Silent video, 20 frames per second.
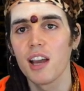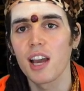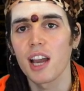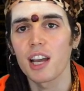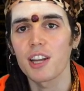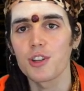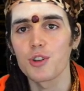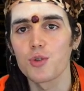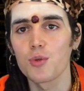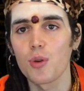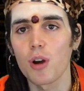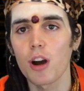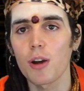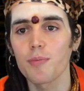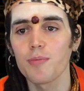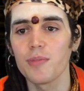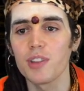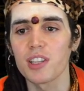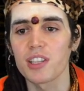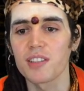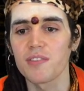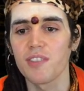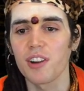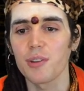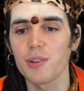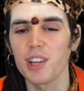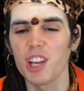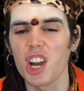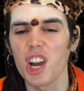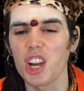and drop this
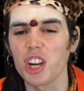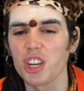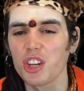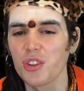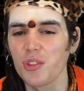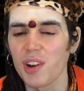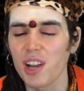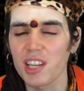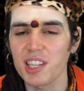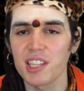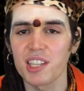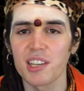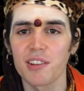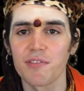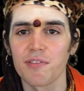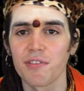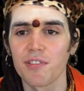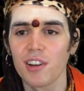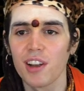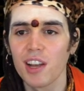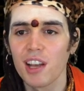very aggressive,